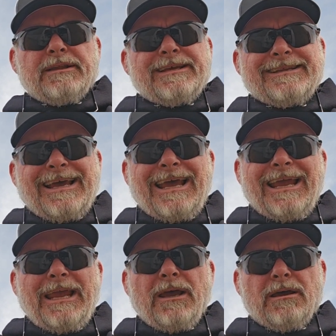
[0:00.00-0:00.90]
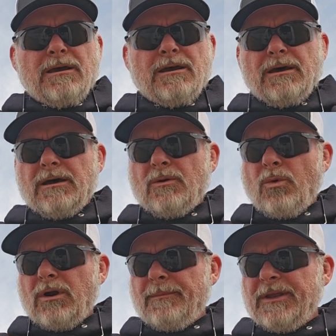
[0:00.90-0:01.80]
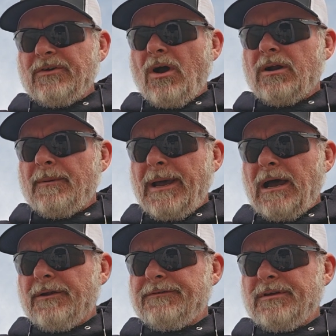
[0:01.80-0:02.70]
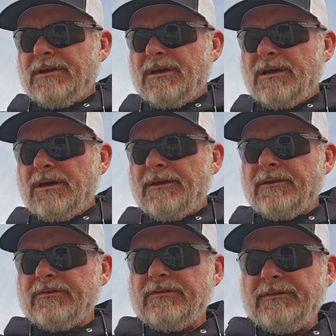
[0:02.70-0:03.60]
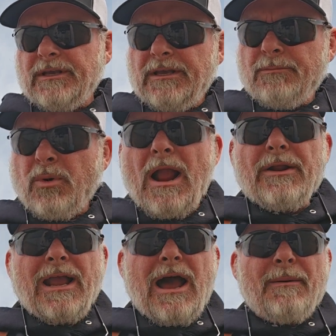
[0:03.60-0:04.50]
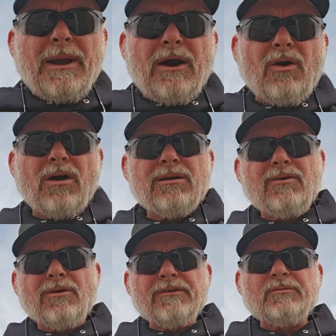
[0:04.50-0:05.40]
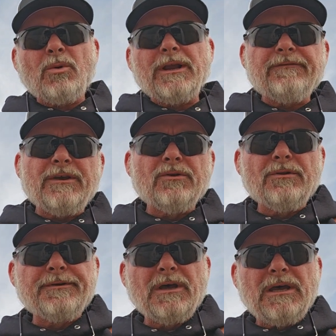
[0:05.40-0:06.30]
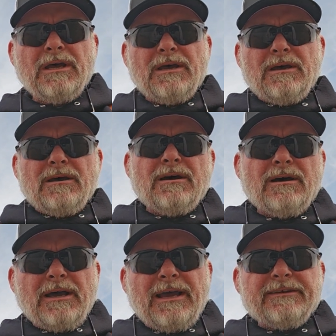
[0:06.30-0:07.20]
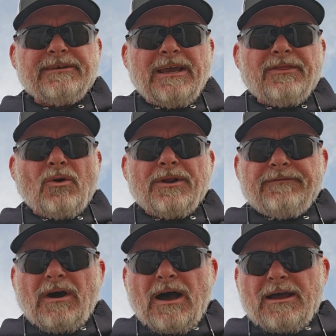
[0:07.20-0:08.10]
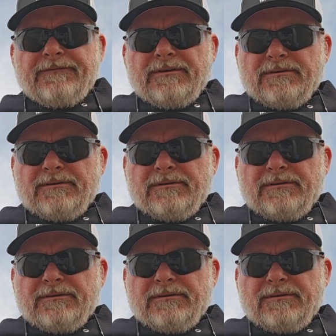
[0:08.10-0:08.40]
Today, we're going to be talking about the Browning High Power, or the Springfield SA-35.